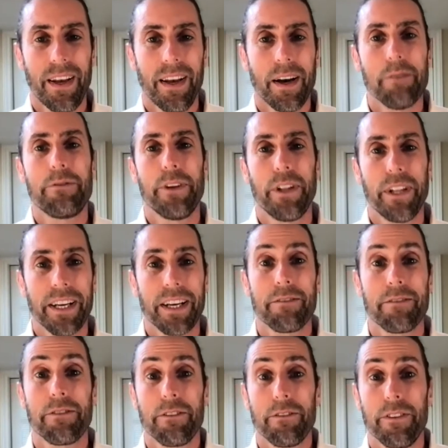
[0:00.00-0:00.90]
I'm filling
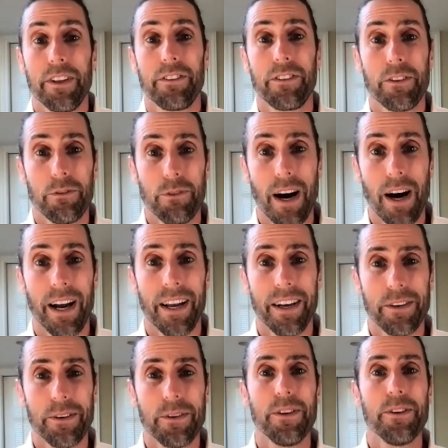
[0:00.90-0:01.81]
in for Vincent
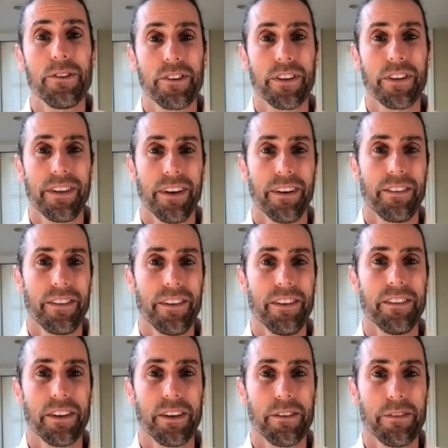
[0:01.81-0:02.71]
Ryan, who usually does
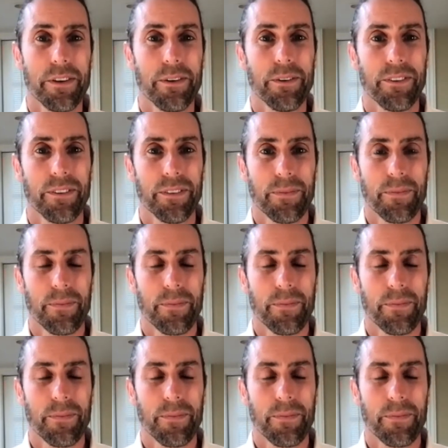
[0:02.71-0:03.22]
these interviews.